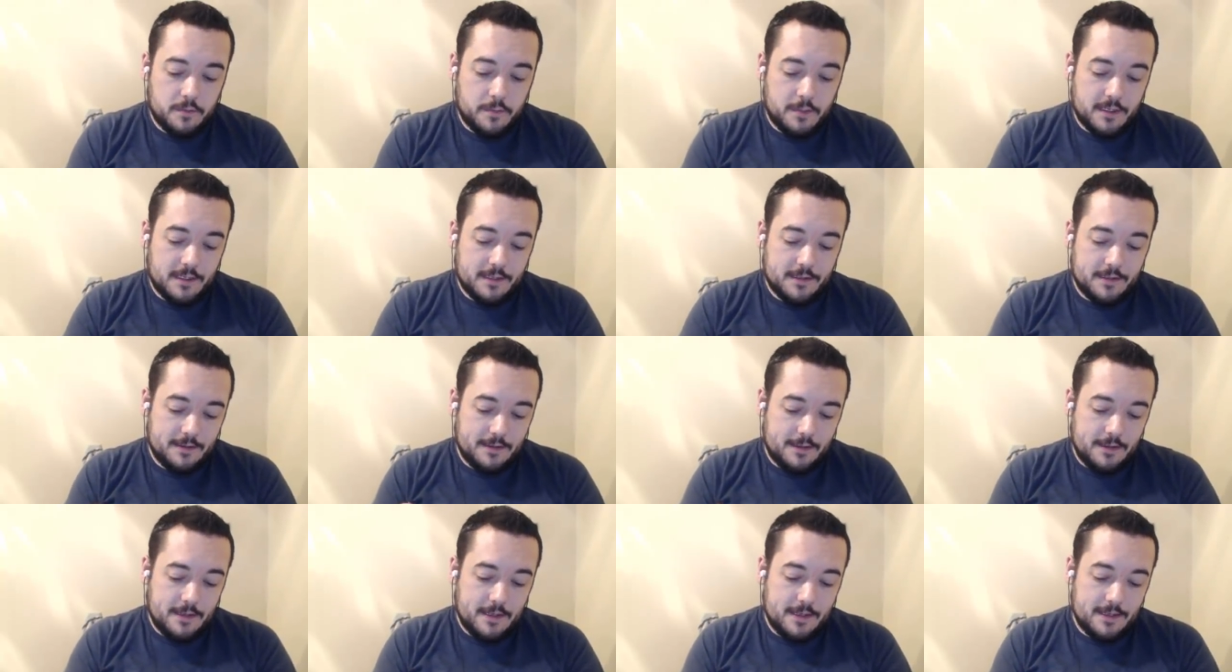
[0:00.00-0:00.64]

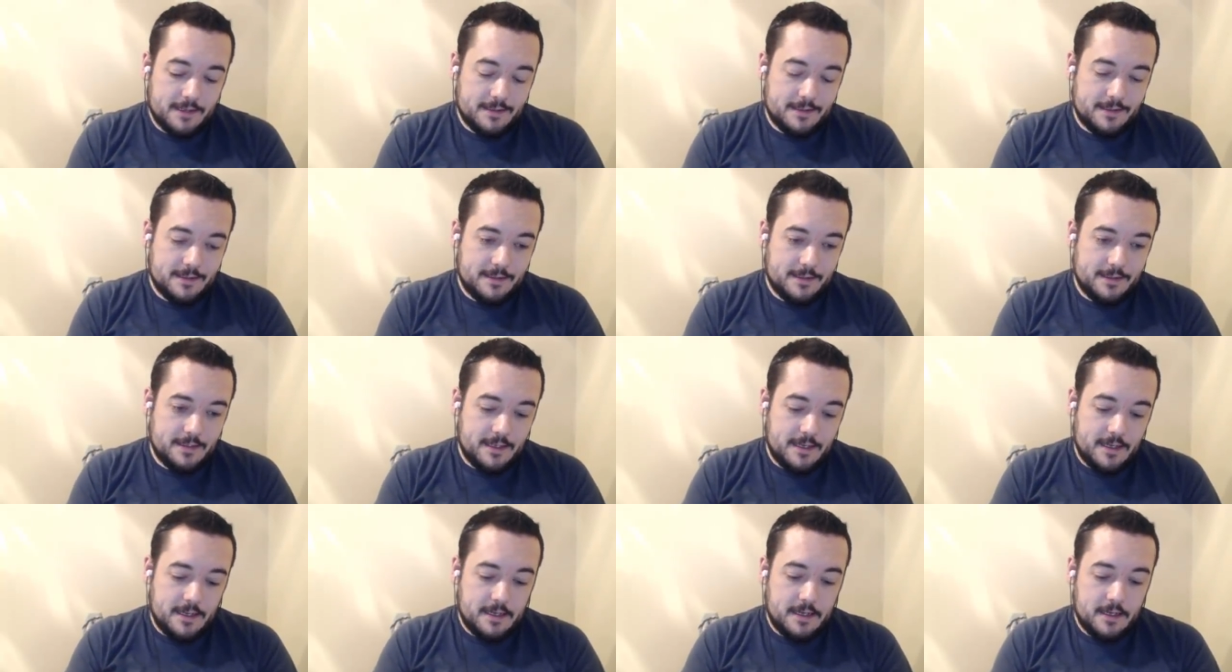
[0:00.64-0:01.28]
But let's
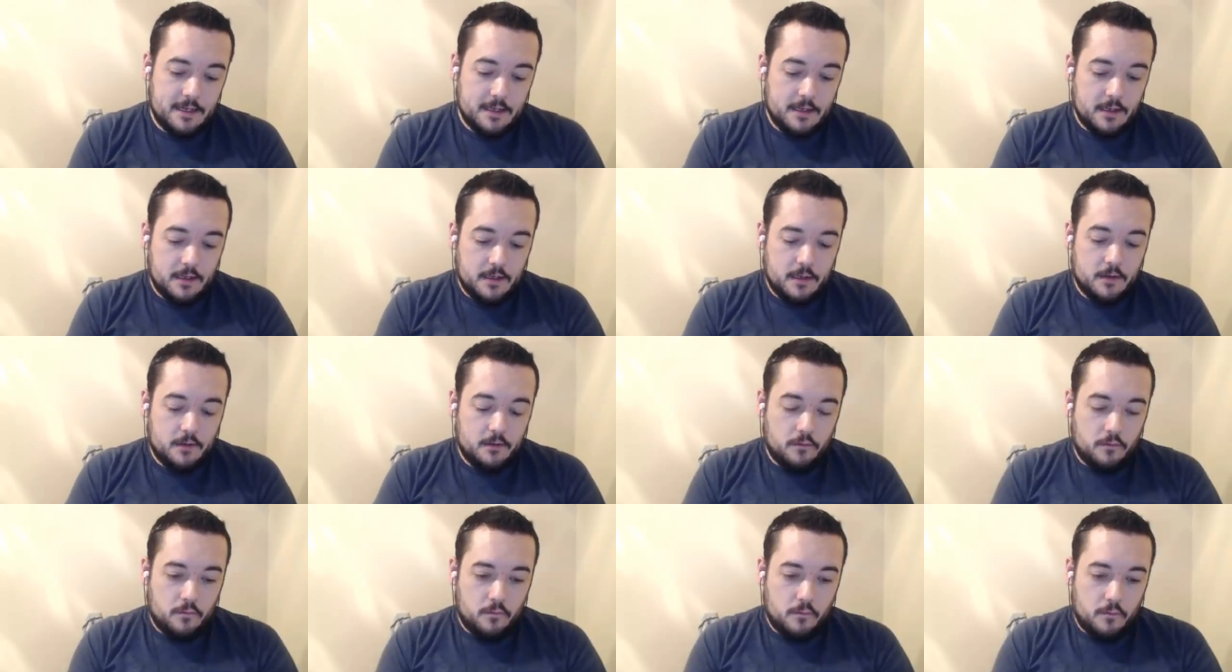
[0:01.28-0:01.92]
see
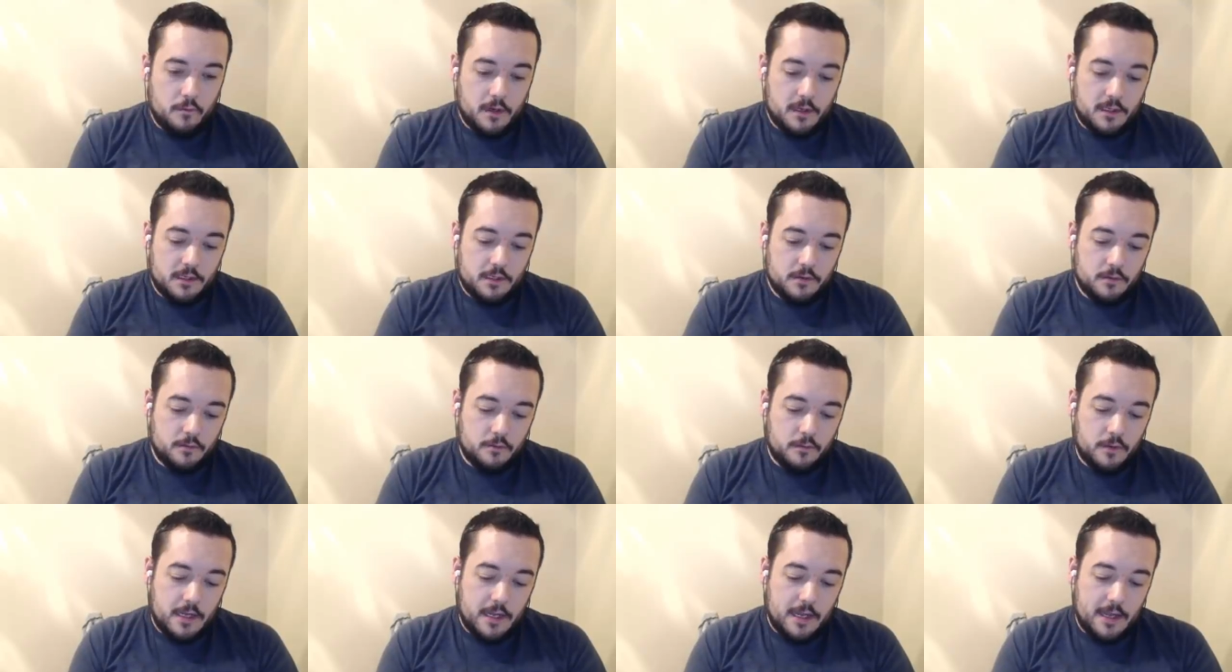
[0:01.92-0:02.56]

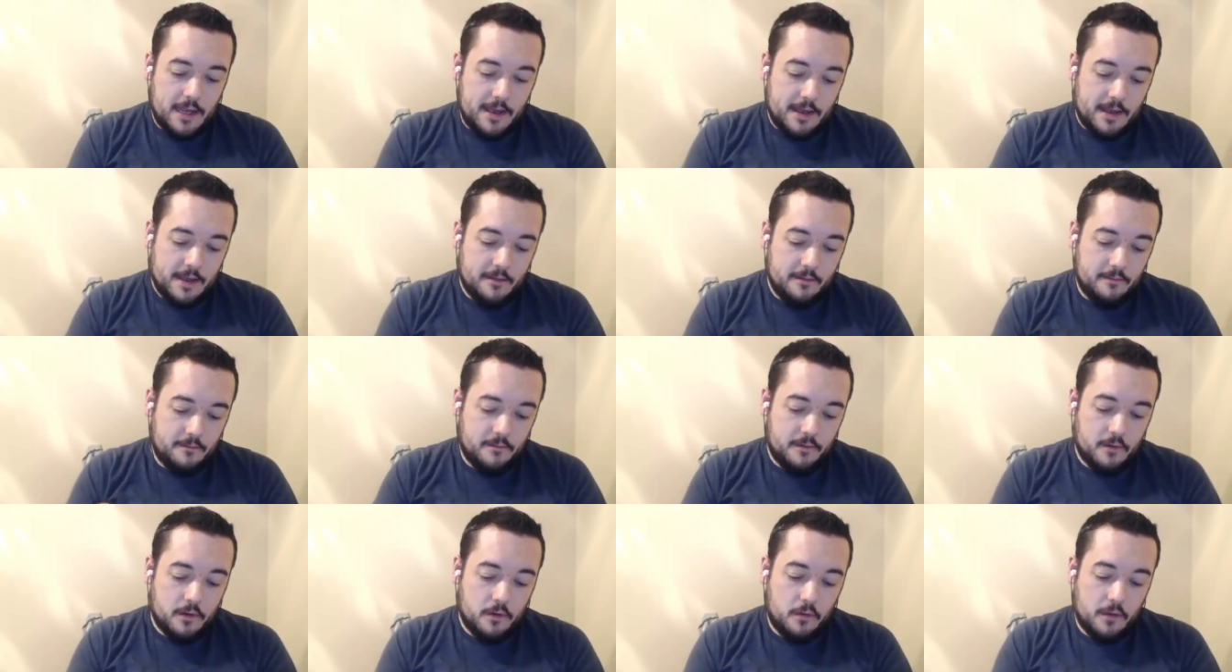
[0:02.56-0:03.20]
what we
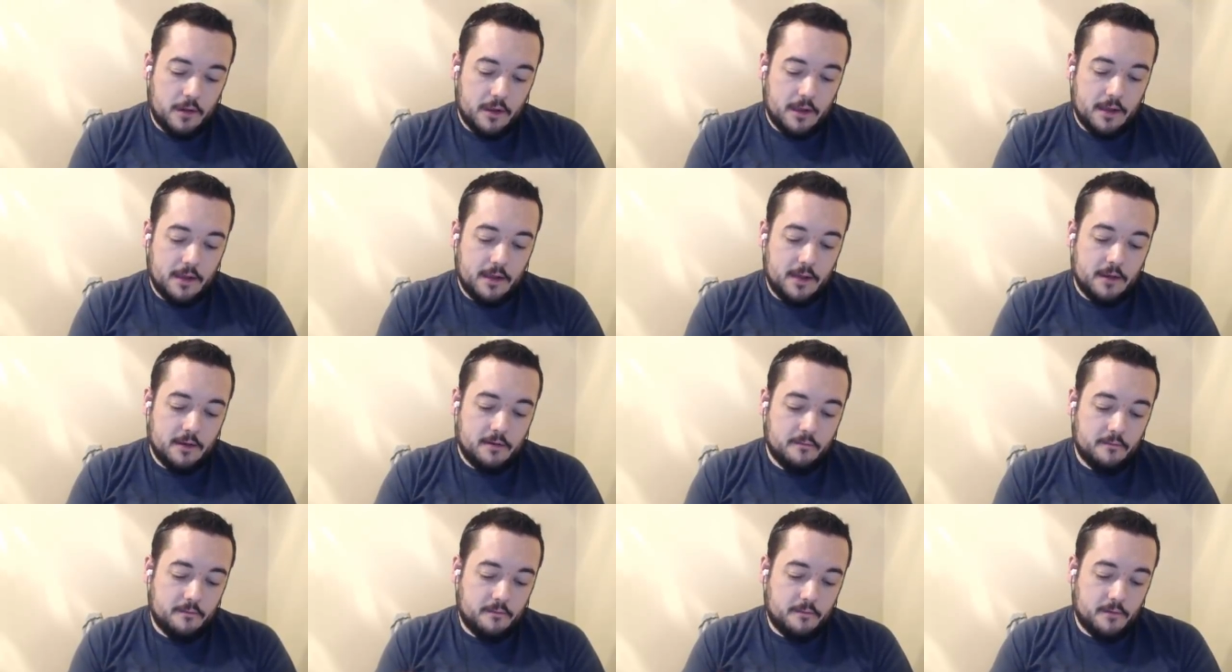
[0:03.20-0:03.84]
have going
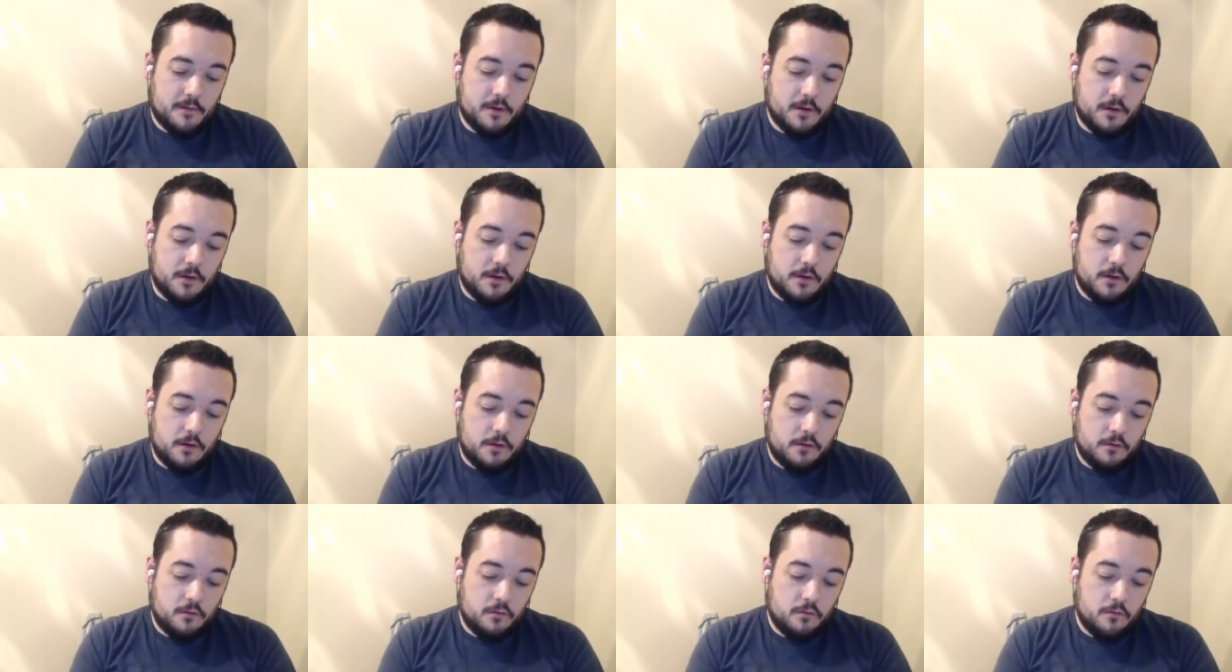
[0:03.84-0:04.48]
on for
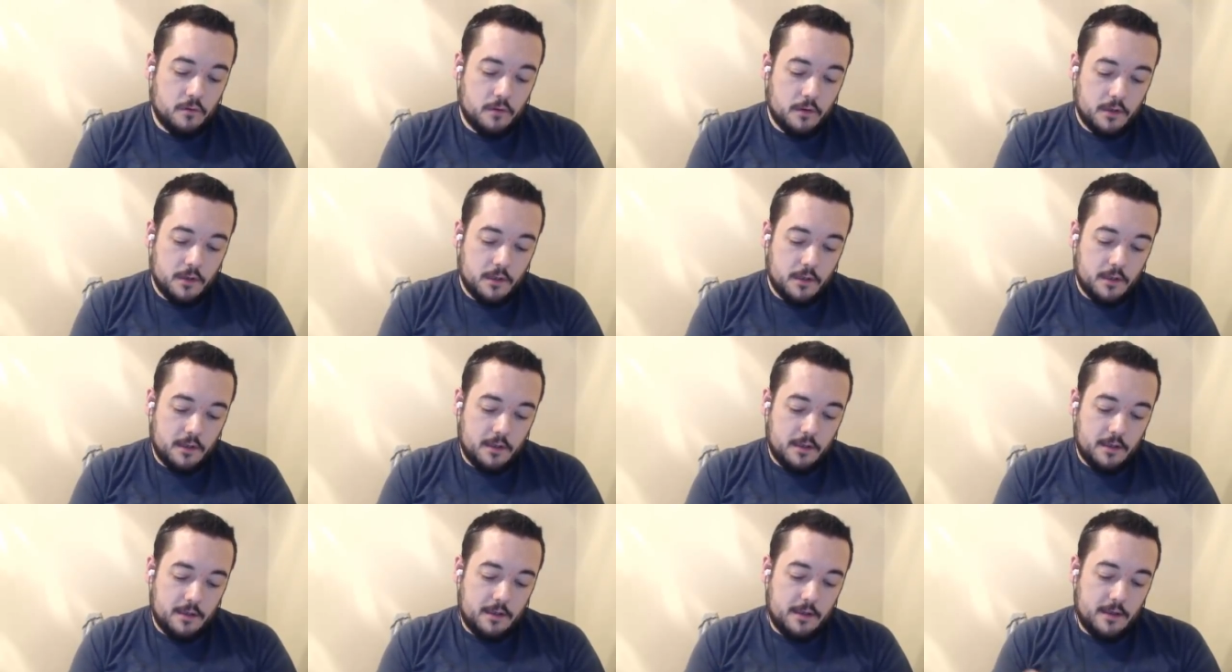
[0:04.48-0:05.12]
you
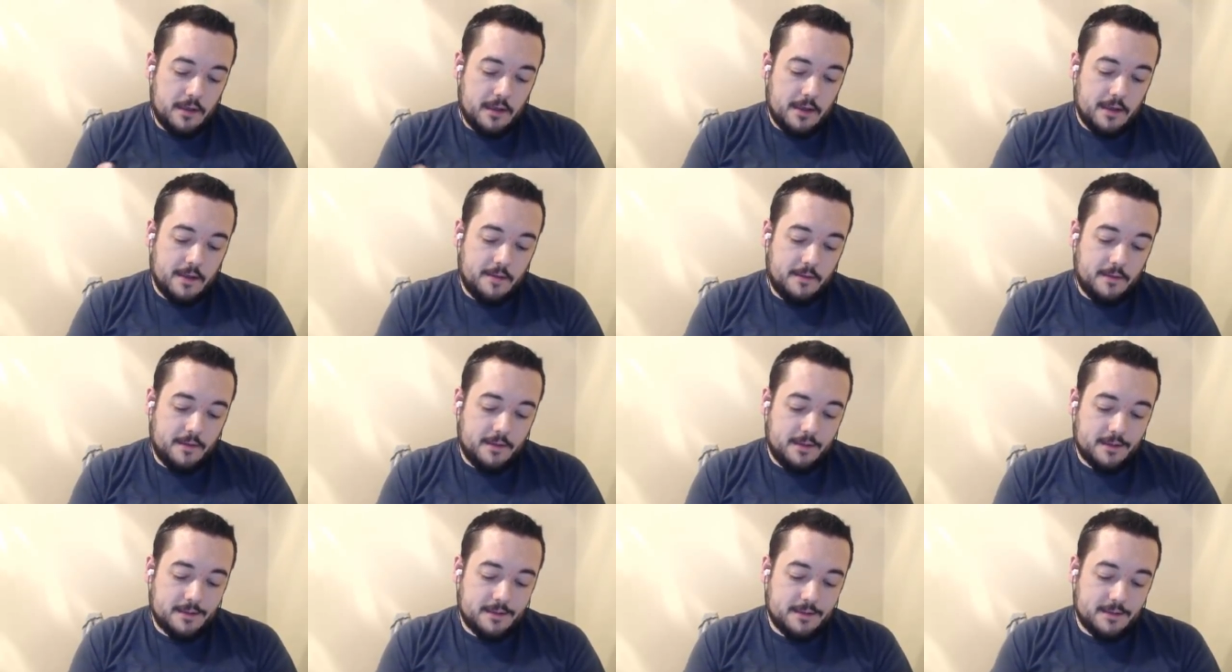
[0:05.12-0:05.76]
at
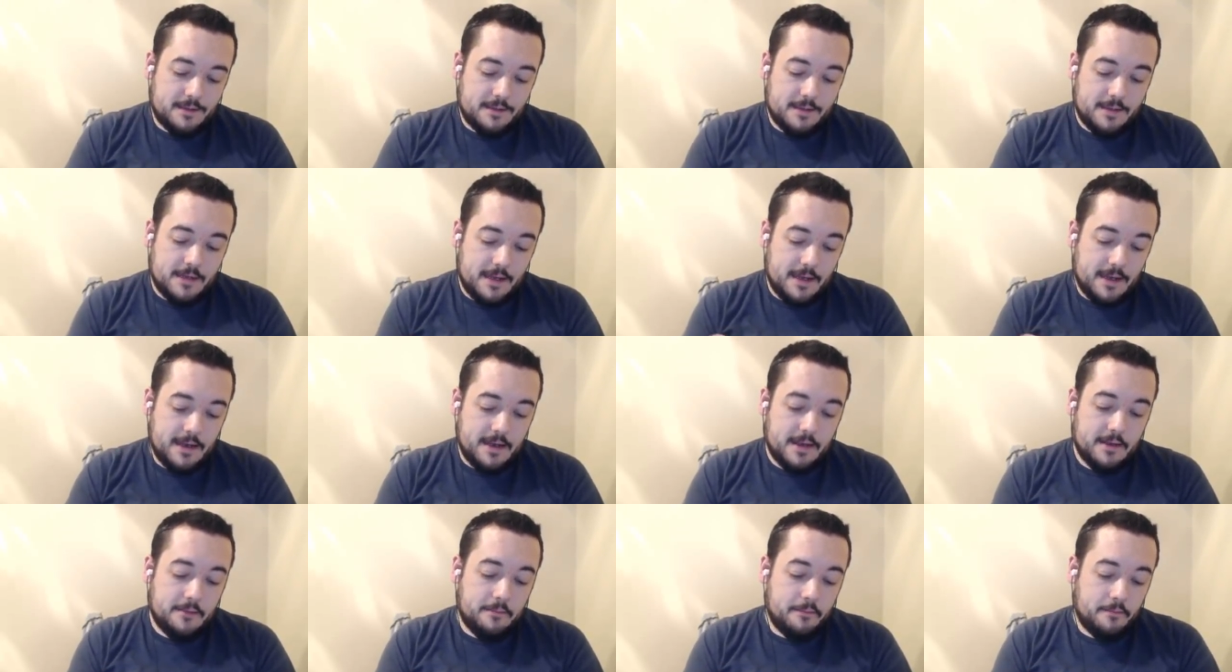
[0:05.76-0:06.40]
this
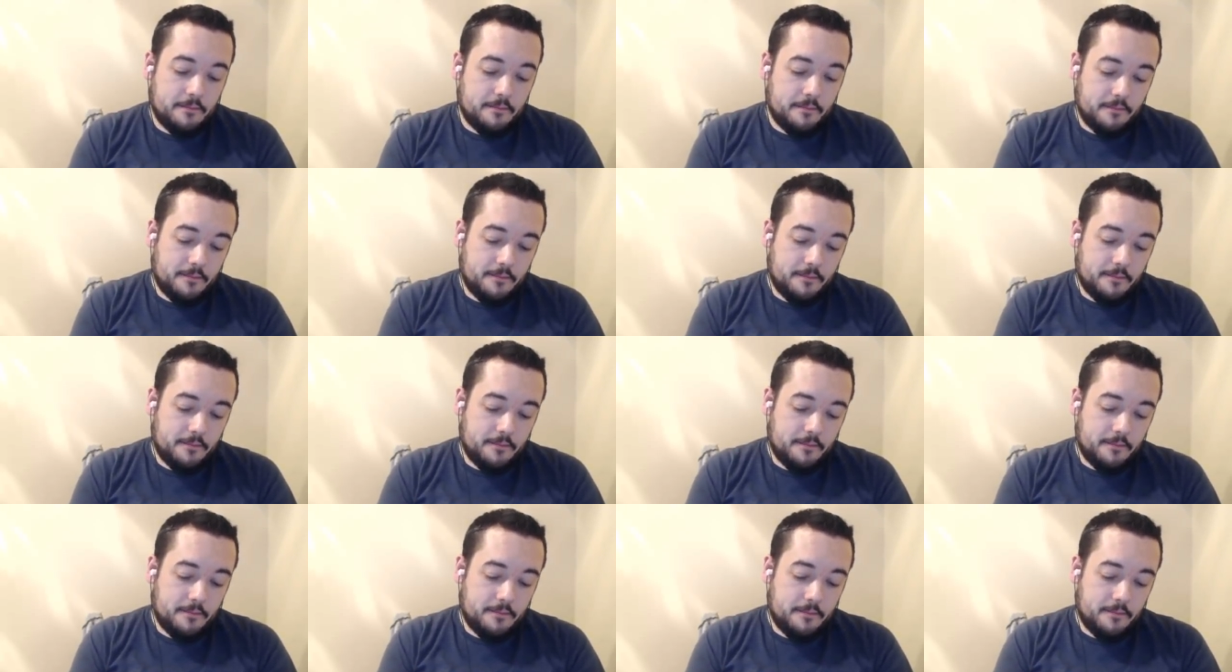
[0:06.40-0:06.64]
time.